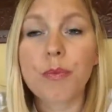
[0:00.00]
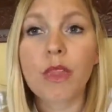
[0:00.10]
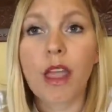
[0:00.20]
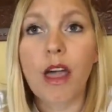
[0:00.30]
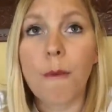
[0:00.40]

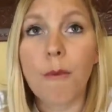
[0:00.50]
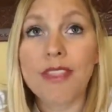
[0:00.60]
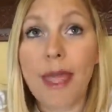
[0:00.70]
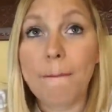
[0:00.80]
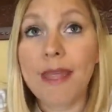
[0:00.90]
what
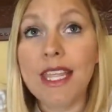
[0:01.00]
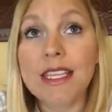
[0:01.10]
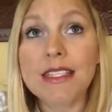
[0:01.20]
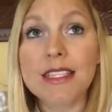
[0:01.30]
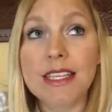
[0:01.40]
that
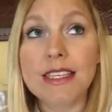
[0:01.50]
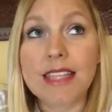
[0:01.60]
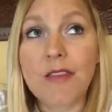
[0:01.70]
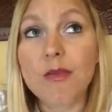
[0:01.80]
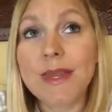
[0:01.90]
means is
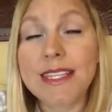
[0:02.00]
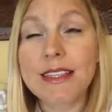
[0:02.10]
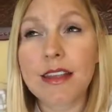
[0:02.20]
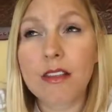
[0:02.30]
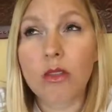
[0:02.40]
everybody's
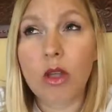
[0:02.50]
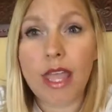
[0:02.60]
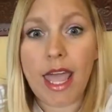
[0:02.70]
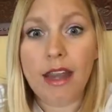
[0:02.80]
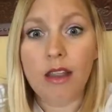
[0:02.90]
going to look
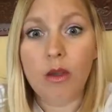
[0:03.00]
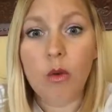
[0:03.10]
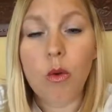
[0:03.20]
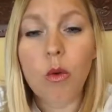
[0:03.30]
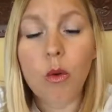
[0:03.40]
at it
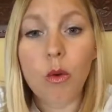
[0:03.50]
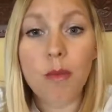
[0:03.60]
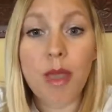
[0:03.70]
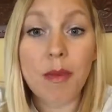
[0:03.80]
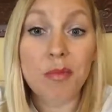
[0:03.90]
or
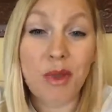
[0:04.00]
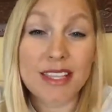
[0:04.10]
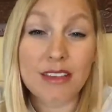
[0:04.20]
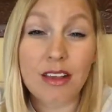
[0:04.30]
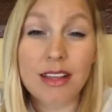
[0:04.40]
maybe
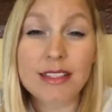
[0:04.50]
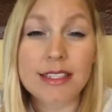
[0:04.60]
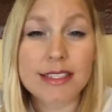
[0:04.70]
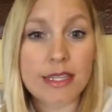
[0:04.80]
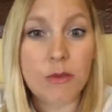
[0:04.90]
press on it to
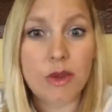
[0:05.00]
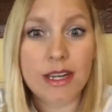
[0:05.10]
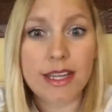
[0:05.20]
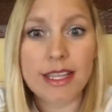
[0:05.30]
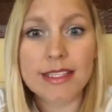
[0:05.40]
see what
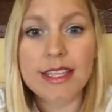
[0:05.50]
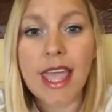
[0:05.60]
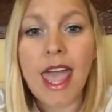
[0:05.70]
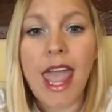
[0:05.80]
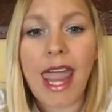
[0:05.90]
it is.
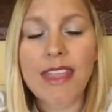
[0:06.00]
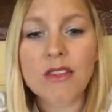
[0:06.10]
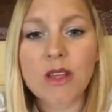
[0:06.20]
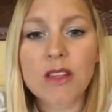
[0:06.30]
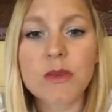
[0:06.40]
And
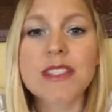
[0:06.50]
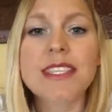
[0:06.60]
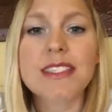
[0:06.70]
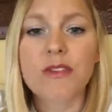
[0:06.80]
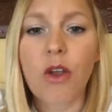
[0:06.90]
there's also a
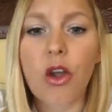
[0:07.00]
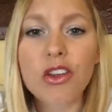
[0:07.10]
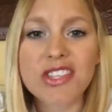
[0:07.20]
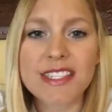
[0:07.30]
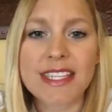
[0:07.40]
sense of
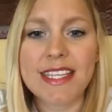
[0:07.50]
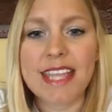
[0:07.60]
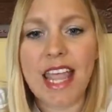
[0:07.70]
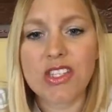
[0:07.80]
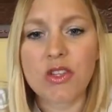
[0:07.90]
urgency
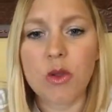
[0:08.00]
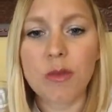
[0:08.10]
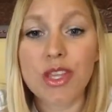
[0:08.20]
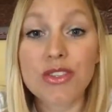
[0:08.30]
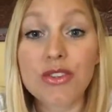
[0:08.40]
attached to it
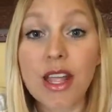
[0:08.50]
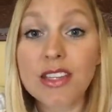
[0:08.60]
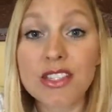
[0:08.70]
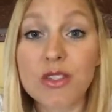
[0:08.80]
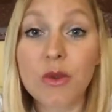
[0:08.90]
because you're not
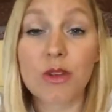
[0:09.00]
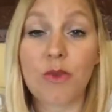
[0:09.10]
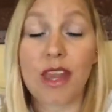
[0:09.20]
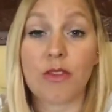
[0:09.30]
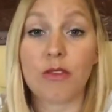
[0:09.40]
just doing a
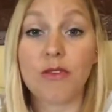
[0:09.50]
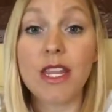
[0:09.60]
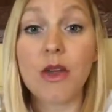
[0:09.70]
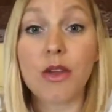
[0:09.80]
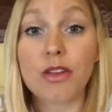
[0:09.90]
regular
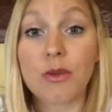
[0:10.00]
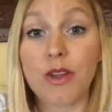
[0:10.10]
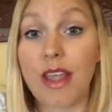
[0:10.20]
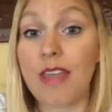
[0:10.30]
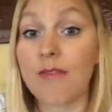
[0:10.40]
video, you're
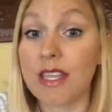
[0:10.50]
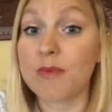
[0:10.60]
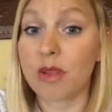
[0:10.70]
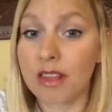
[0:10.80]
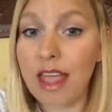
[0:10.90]
doing a
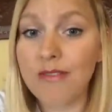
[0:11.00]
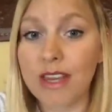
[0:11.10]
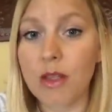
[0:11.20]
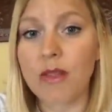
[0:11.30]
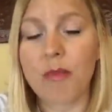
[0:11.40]
Facebook Live
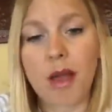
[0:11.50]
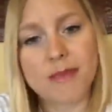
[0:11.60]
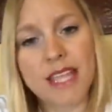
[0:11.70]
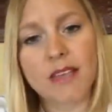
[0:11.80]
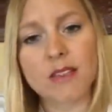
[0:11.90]
video that pops
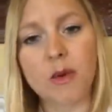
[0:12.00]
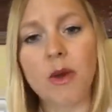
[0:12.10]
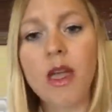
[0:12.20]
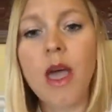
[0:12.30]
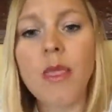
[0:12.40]
out. So
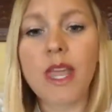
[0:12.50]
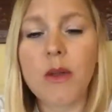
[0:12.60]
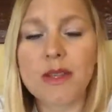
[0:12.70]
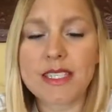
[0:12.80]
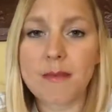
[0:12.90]
they know
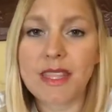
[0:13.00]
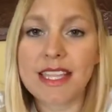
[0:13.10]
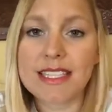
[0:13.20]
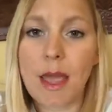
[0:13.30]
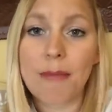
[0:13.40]
it's something
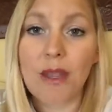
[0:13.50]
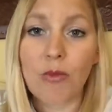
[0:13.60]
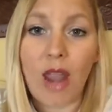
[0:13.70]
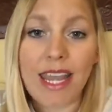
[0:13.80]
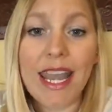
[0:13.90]
that's happening
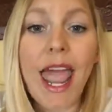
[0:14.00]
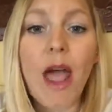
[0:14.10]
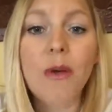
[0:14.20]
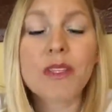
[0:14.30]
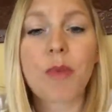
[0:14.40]
right
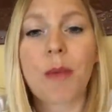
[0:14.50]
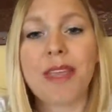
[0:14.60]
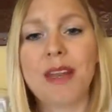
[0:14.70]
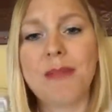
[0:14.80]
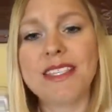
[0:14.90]
now. It's probably
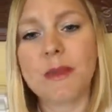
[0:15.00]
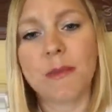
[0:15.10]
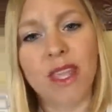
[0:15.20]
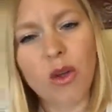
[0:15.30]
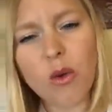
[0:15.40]
going to be
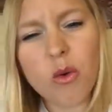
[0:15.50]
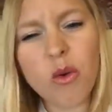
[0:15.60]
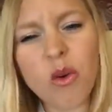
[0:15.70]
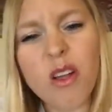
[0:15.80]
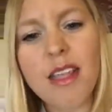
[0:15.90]
something
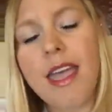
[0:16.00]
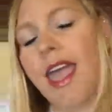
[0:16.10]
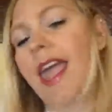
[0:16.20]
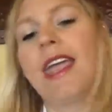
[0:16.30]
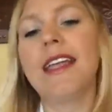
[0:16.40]
cool.
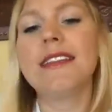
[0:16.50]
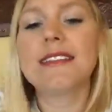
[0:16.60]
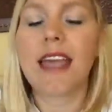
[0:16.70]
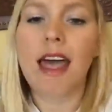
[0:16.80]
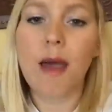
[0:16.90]
And
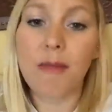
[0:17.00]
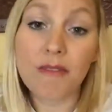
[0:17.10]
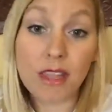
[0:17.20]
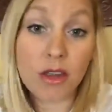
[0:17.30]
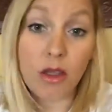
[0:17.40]
if
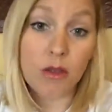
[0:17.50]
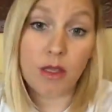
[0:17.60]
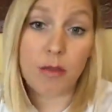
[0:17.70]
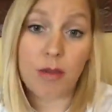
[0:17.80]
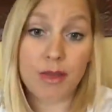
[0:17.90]
they know you, they
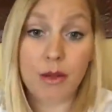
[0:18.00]
probably know